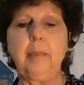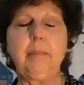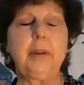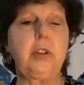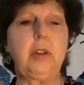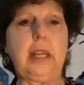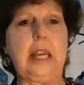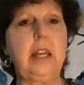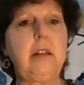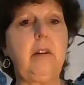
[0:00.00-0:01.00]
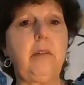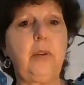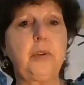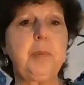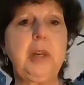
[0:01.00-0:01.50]
But in
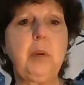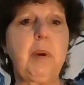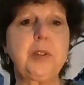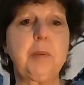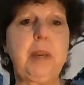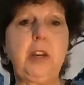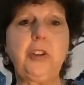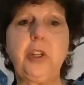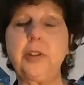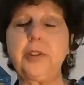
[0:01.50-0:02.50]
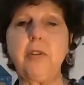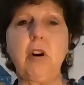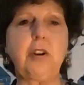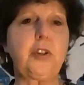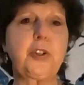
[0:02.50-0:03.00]
those mini recipes, she does
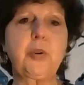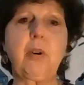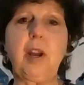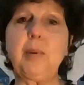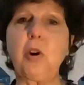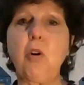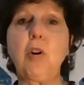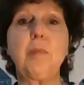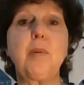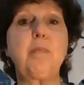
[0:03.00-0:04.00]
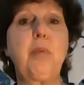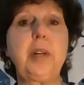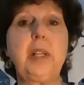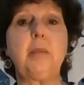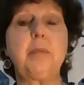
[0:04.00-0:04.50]
not describe at all about
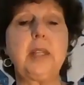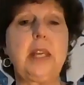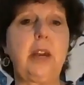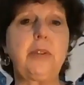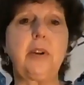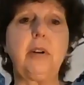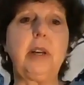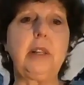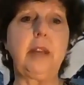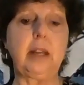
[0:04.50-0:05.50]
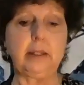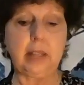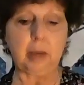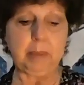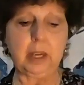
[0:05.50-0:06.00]
putting them together or anything like
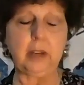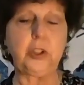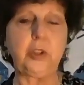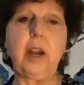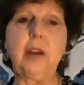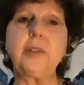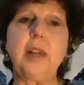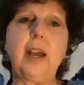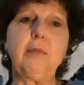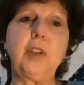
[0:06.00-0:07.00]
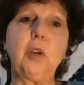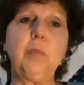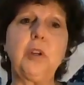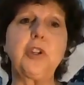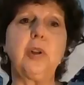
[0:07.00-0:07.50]
that, because you have to have the
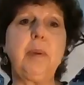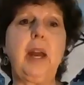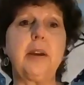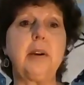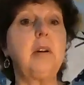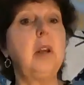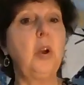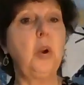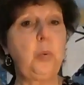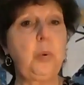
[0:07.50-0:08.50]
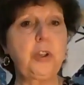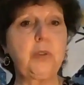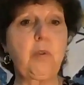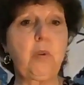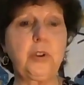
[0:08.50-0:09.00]
original pattern, which
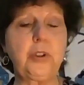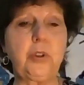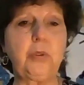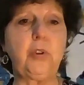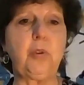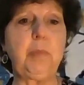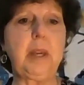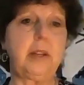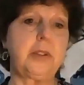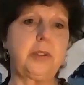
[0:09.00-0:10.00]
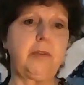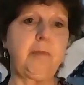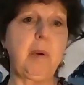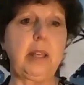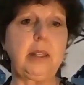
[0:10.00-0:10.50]
of course you do because of
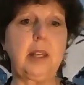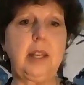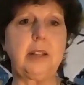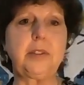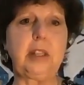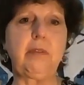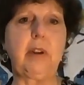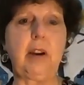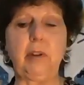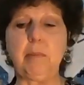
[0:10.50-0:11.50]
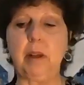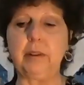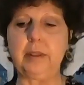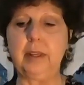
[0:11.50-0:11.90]
buying the kits every month.